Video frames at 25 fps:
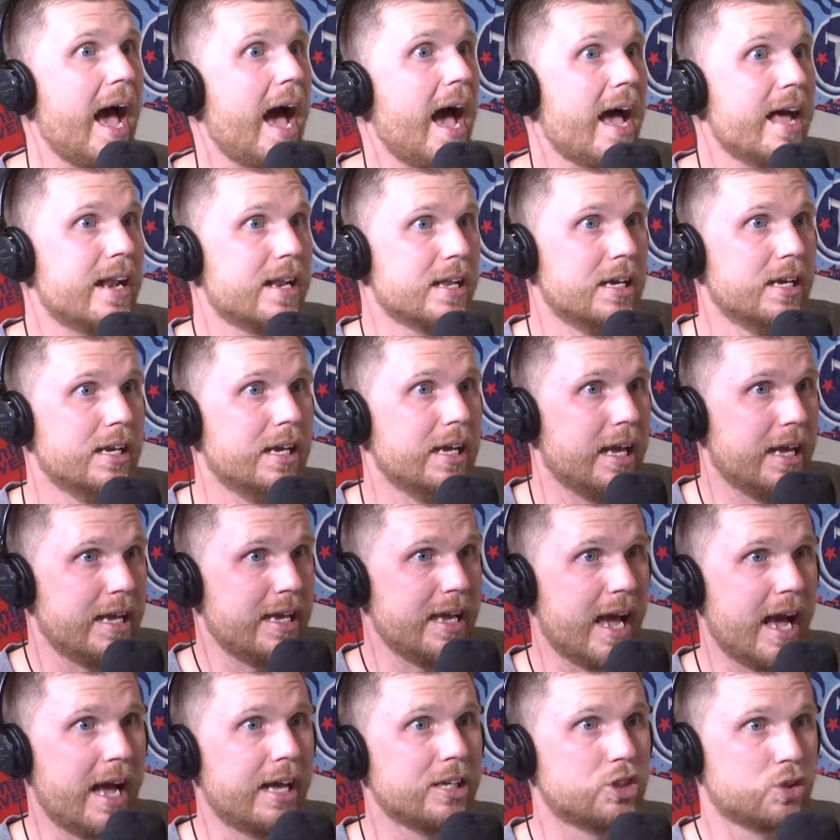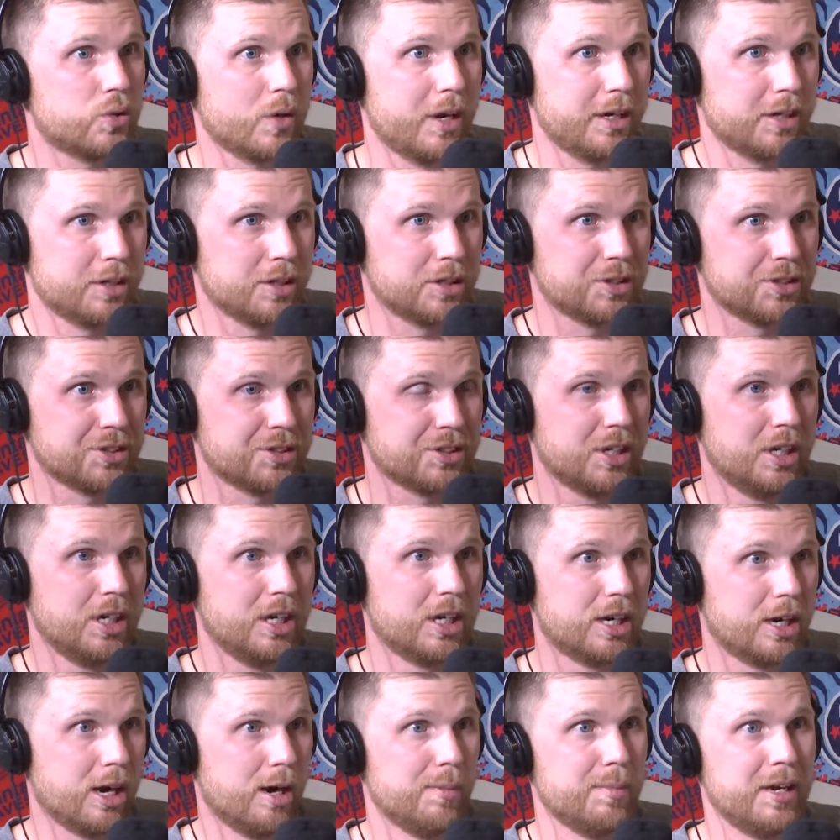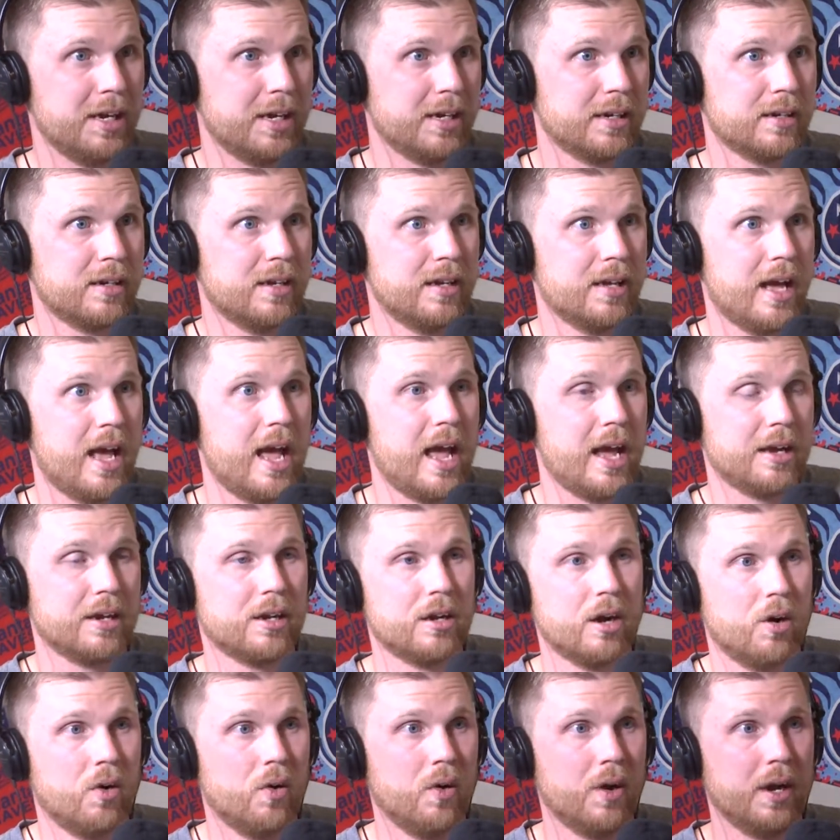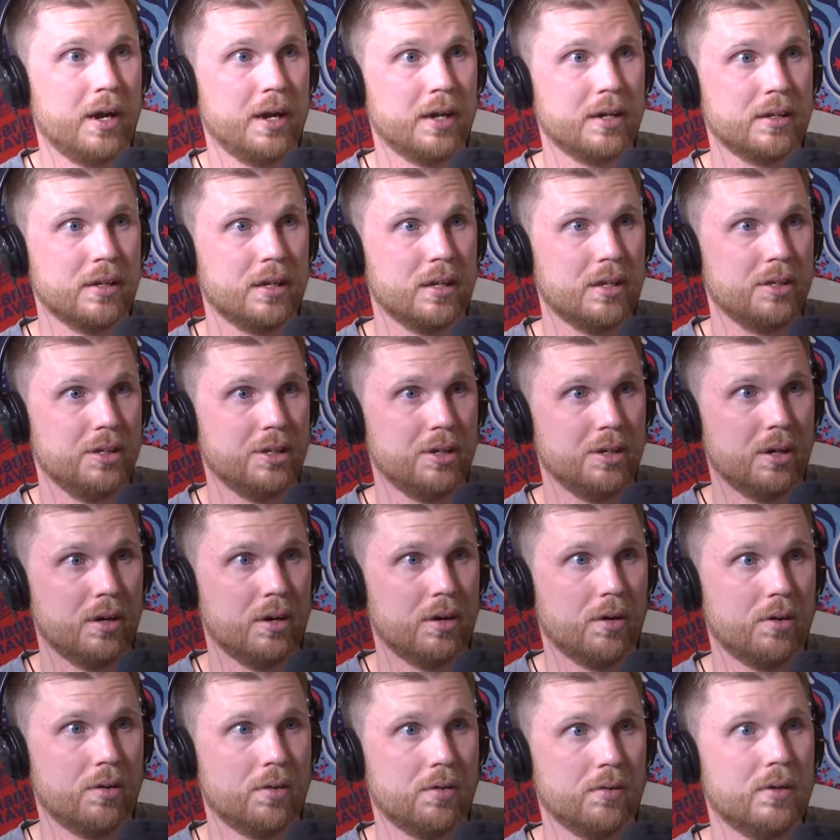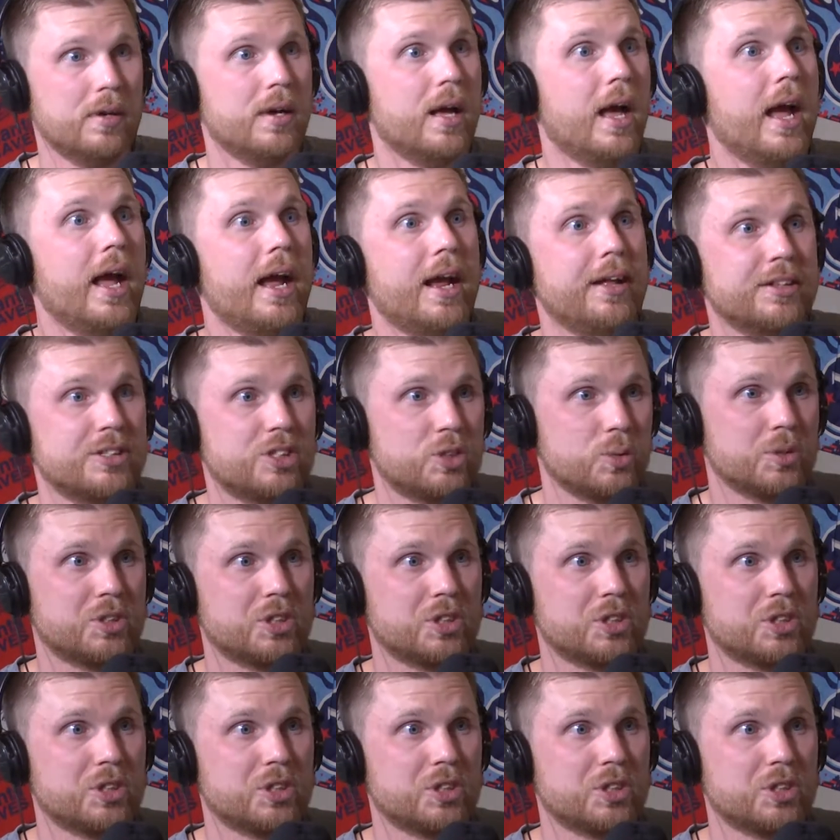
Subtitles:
he had trainers coming and going, you know, hey, this is